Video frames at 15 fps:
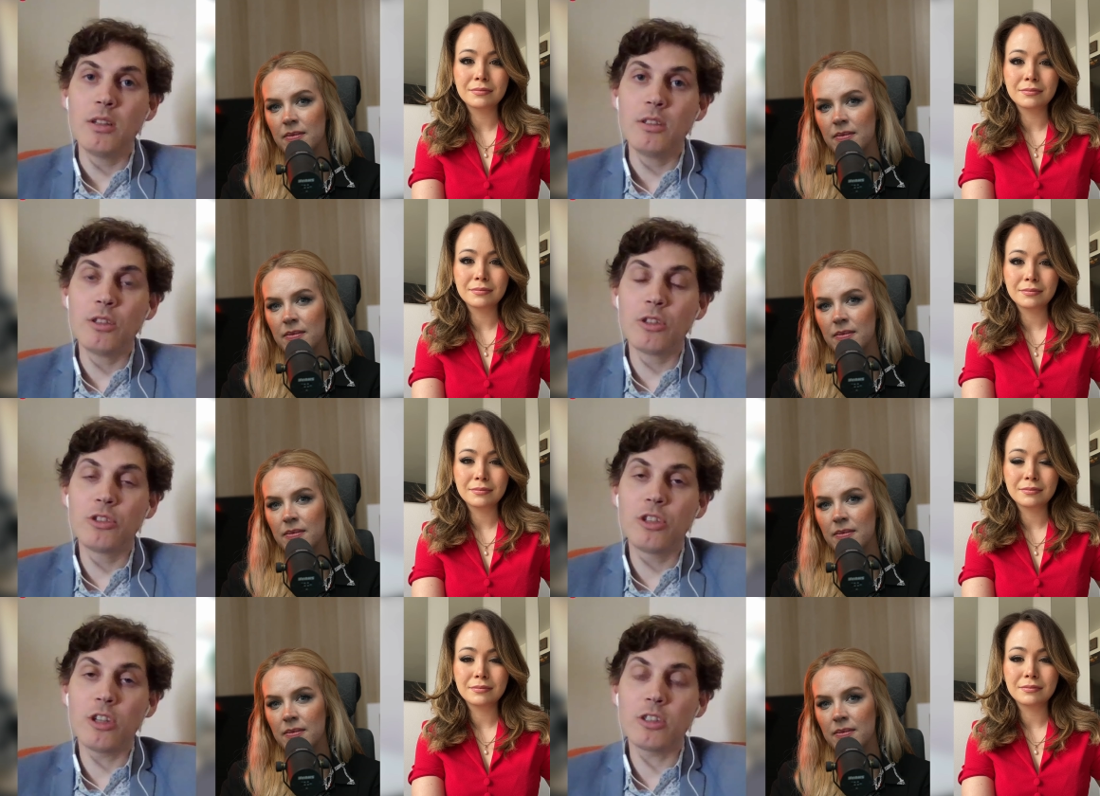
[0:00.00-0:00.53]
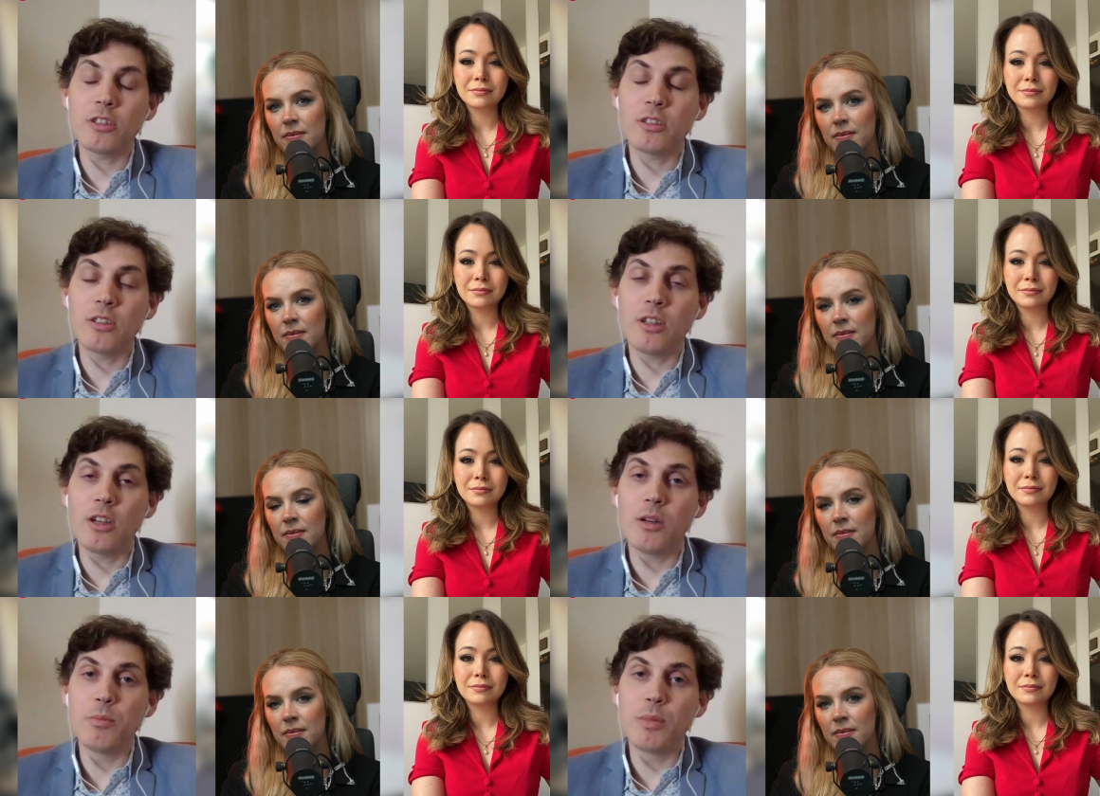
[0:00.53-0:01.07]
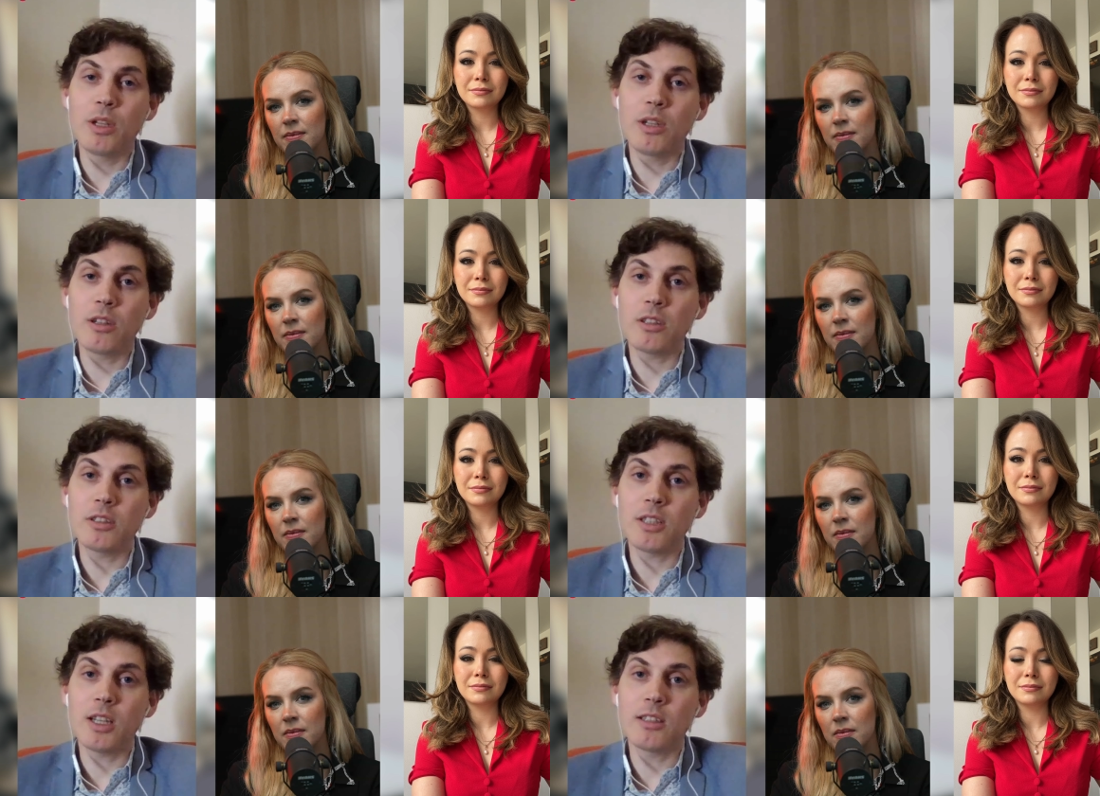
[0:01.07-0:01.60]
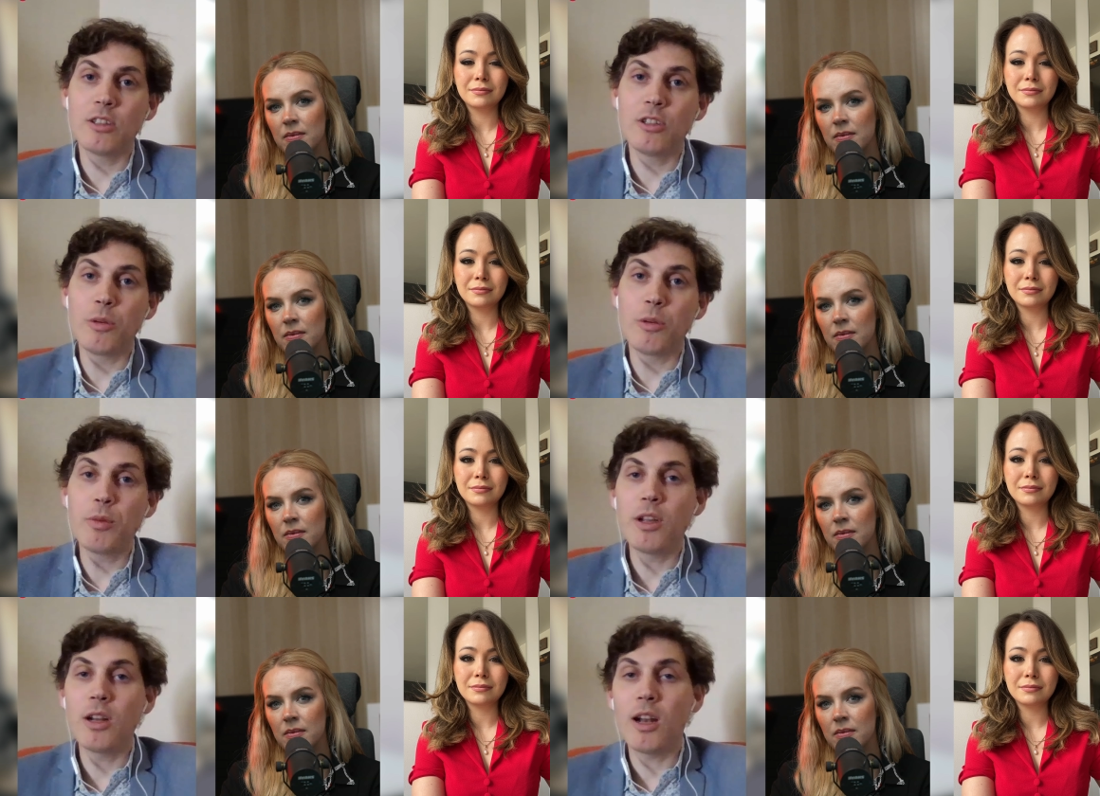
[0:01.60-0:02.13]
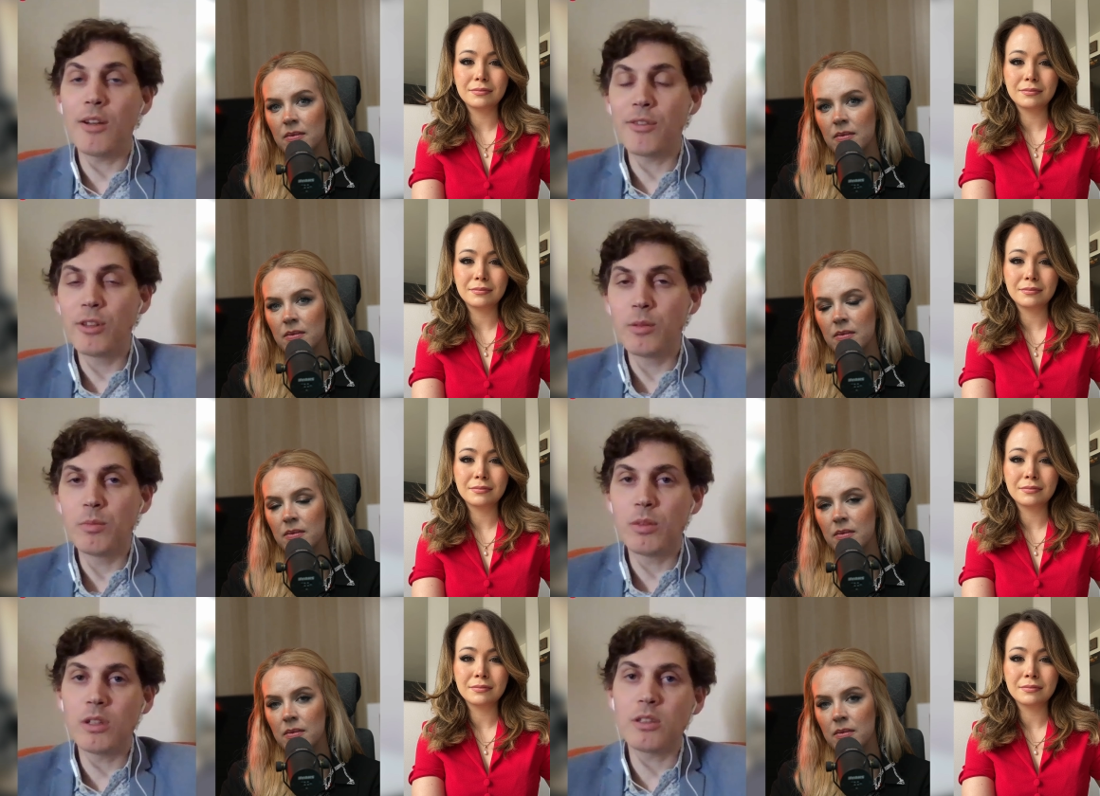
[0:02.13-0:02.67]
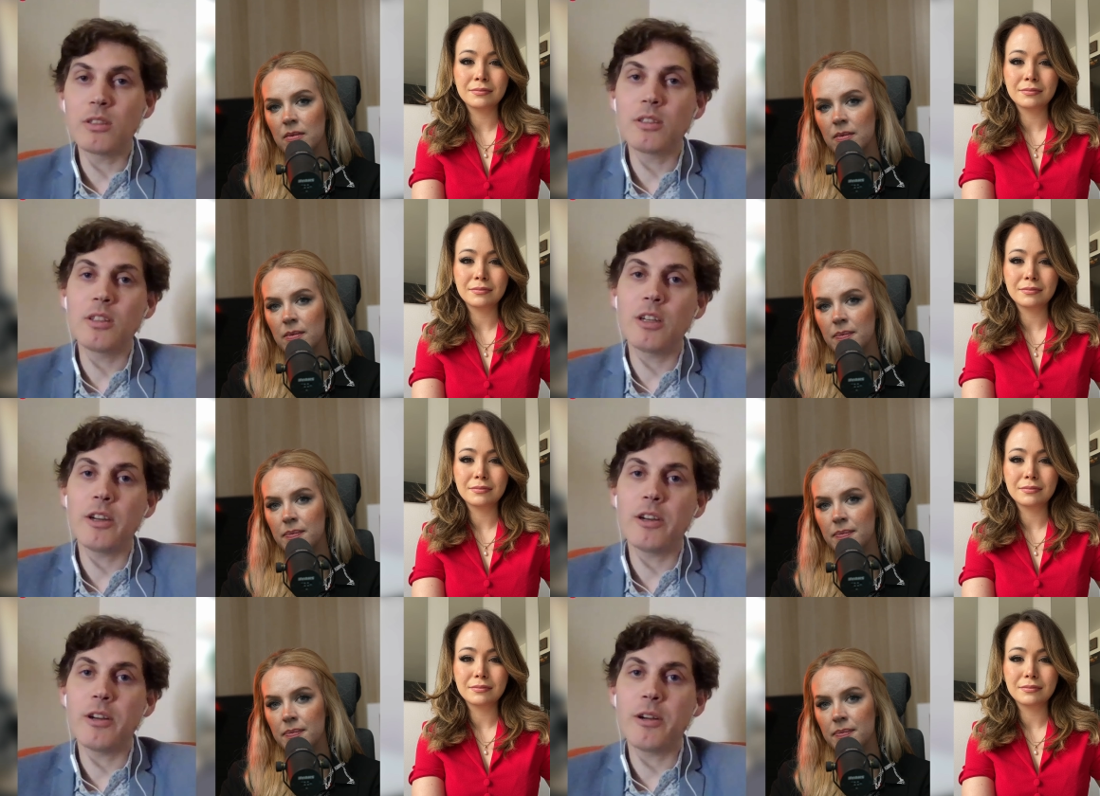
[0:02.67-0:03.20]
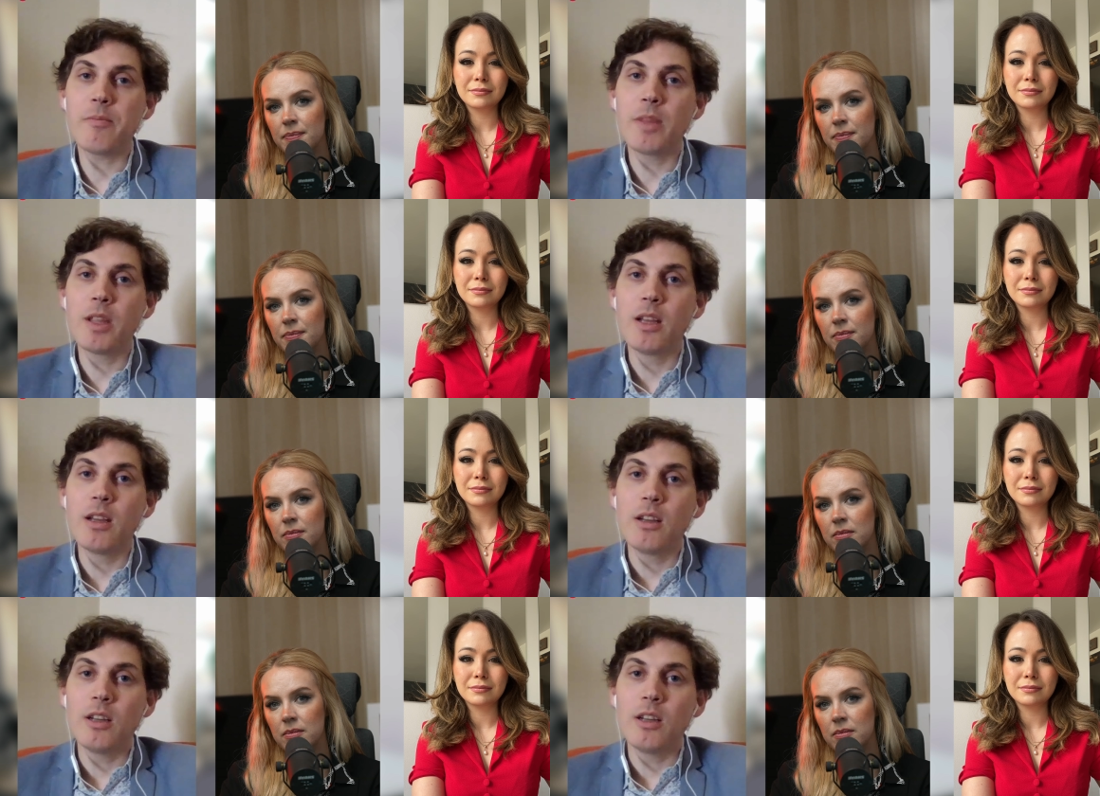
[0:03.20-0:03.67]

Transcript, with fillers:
Speaker 1: not just uh, because at the European level, but um,